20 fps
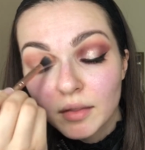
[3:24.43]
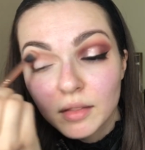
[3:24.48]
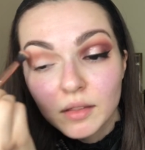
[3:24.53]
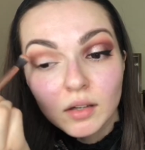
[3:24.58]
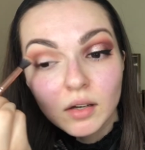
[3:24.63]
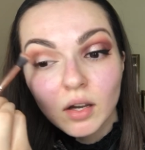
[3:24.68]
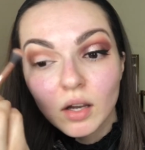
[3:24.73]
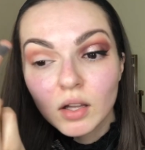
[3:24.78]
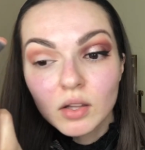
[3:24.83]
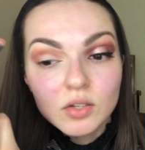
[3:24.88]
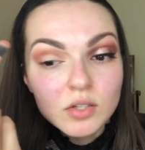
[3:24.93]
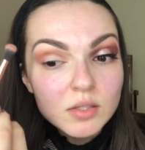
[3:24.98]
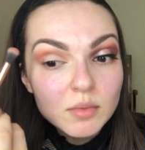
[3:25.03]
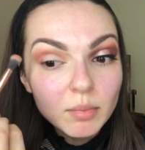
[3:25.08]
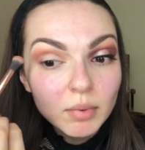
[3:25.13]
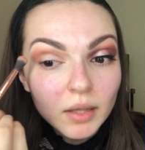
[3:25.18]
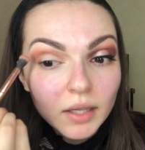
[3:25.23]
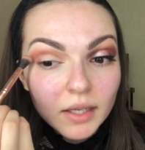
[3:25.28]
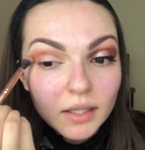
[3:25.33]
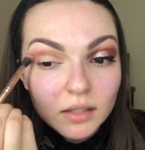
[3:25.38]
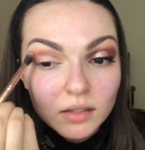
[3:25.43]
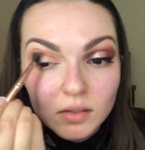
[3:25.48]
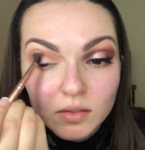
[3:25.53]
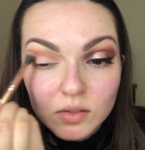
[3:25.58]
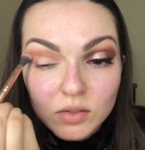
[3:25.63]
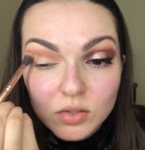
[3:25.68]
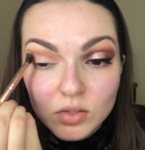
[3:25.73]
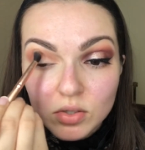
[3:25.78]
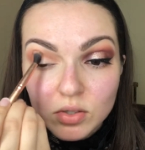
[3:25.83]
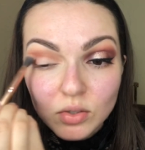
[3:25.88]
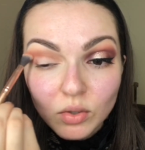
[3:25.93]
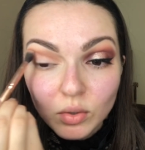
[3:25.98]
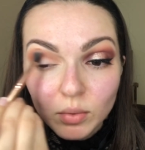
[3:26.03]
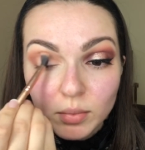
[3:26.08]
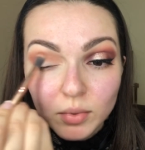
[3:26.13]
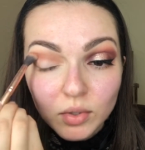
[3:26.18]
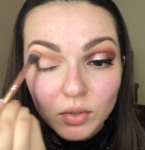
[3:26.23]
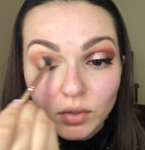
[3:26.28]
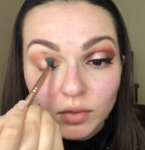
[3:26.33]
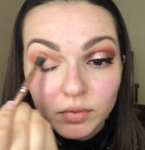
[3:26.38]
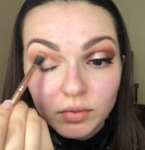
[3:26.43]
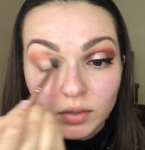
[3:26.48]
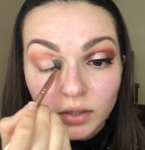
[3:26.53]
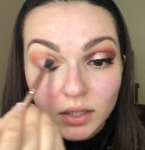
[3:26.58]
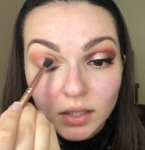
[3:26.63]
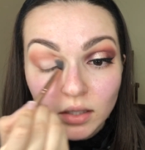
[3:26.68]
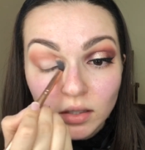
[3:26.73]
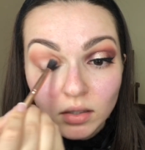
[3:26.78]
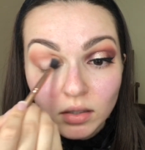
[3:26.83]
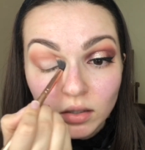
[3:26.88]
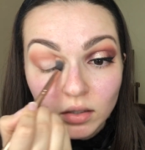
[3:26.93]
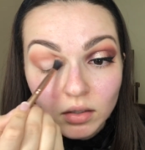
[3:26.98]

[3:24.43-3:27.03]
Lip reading: The colors blend so beautifully,